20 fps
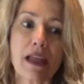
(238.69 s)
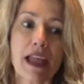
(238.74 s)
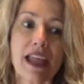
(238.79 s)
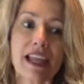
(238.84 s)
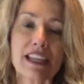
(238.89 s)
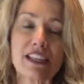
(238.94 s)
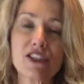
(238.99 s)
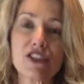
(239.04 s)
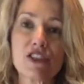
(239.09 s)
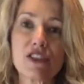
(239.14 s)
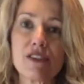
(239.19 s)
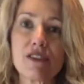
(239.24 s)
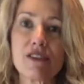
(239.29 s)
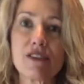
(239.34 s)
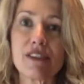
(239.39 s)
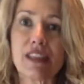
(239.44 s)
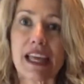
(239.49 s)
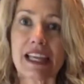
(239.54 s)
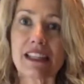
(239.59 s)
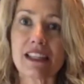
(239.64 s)
is
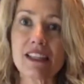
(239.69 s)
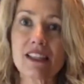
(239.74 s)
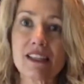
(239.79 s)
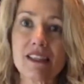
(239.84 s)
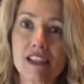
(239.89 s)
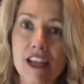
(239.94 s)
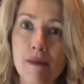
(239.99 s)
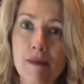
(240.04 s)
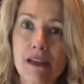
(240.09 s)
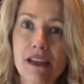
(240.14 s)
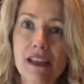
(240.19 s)
like the stomach